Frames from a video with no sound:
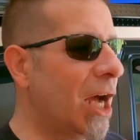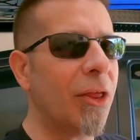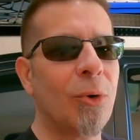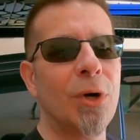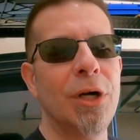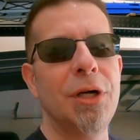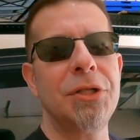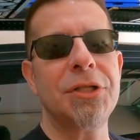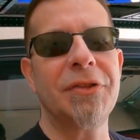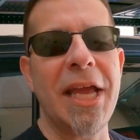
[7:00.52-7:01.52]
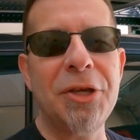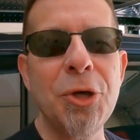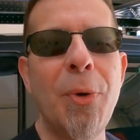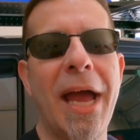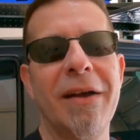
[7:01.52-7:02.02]
other words, they
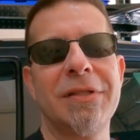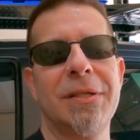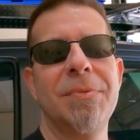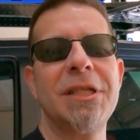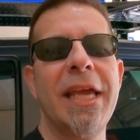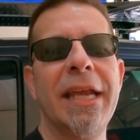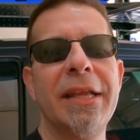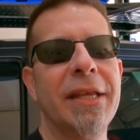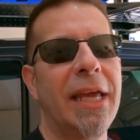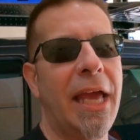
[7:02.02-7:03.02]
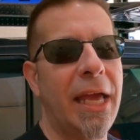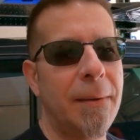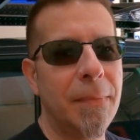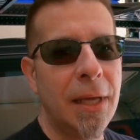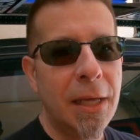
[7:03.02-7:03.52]
do have some skin in the
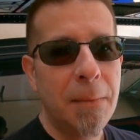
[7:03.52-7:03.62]
game.